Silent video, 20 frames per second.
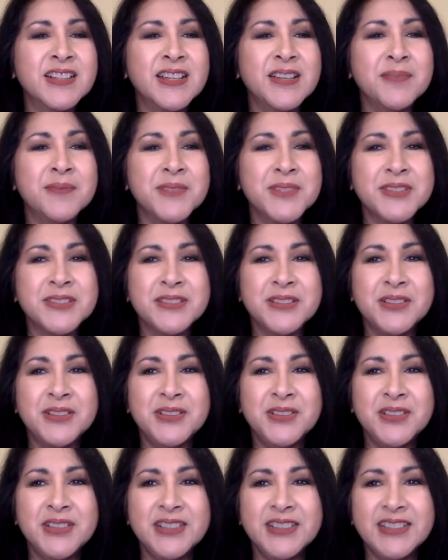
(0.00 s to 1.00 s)
our
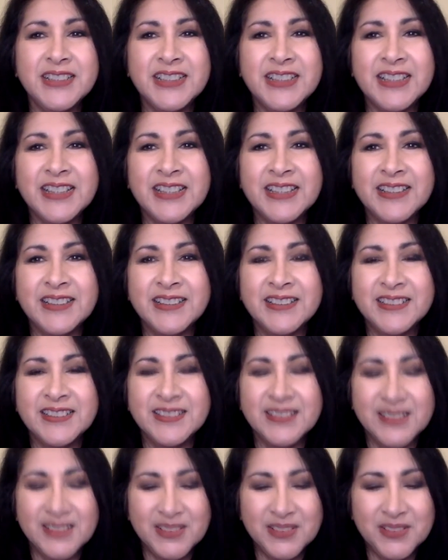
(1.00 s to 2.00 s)
episode
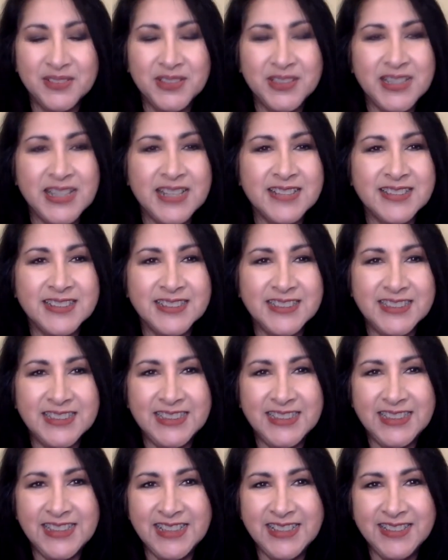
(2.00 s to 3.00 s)
and with S.
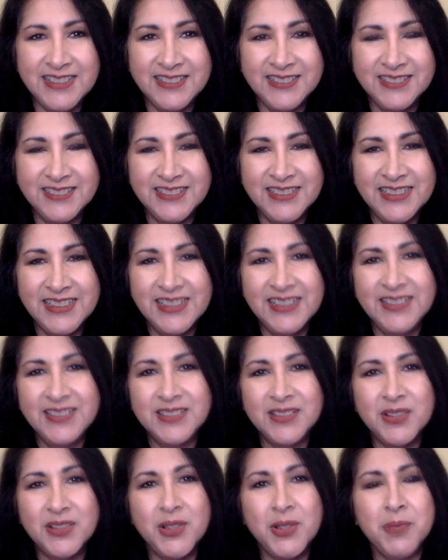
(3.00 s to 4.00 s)
Latina.
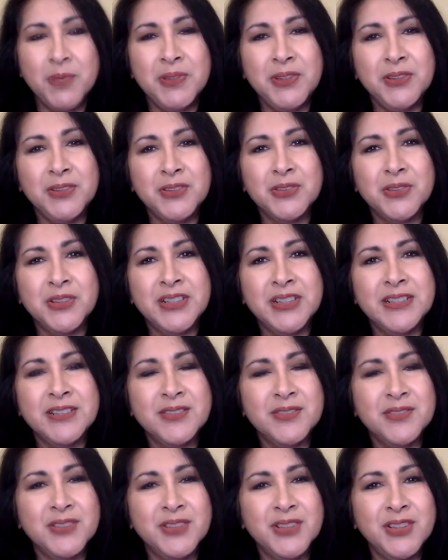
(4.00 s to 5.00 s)
So I hope that you'll join
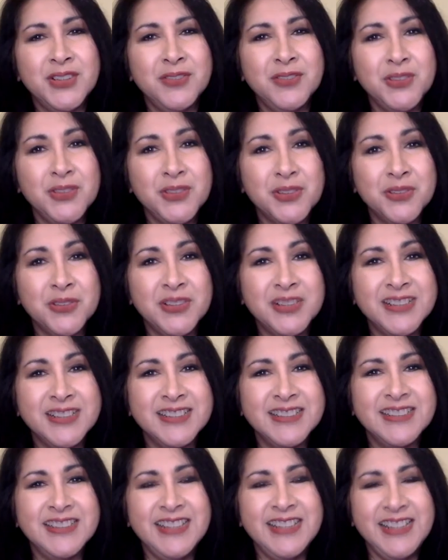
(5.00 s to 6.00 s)
us for future
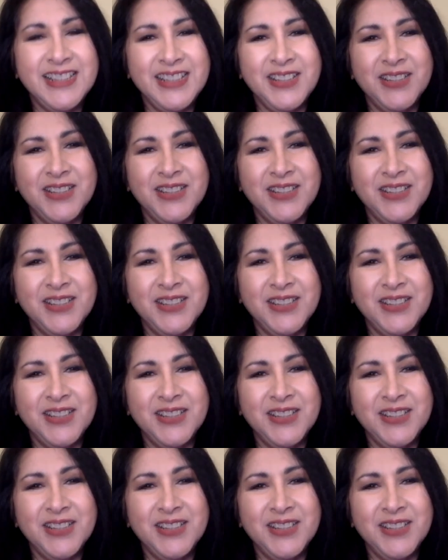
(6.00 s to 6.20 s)
ones.